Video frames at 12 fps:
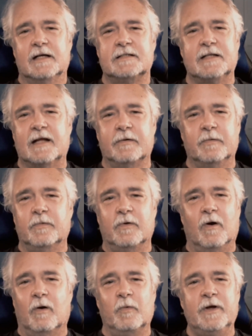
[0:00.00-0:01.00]
That's not,
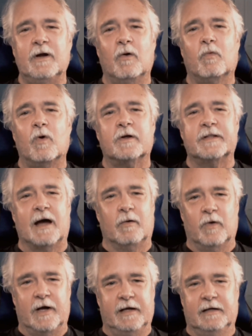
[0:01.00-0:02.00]
we don't work
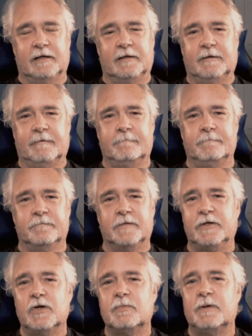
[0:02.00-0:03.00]
that way.
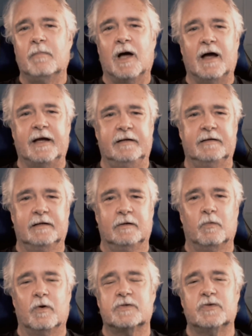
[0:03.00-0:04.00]
The human mind
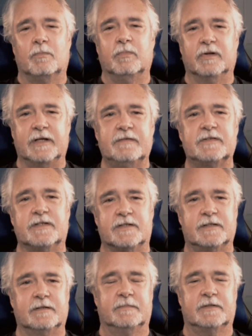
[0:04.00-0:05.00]
works on belief
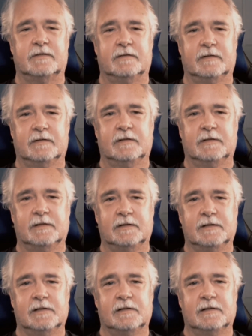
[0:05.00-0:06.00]
systems.
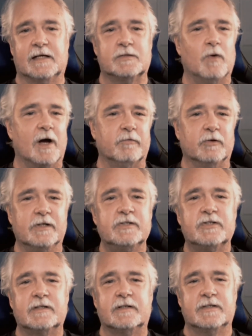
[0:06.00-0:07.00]
That's why
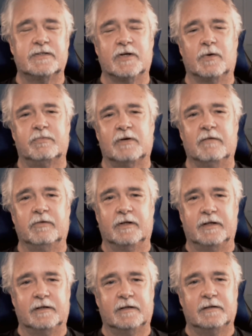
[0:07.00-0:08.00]
religion is so
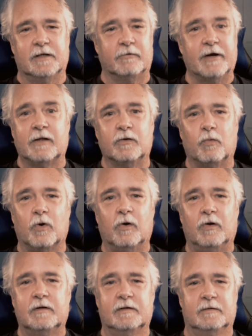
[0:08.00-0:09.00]
prevalent around the
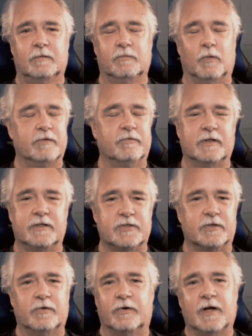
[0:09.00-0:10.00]
world. One
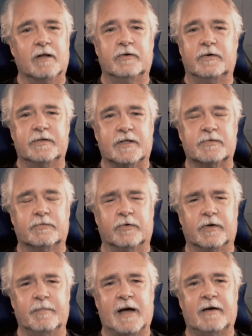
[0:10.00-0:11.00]
religion or another, it doesn't
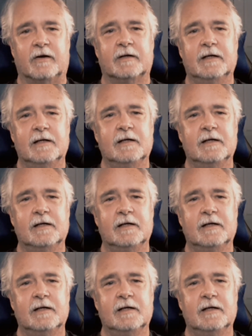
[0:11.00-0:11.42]
really matter.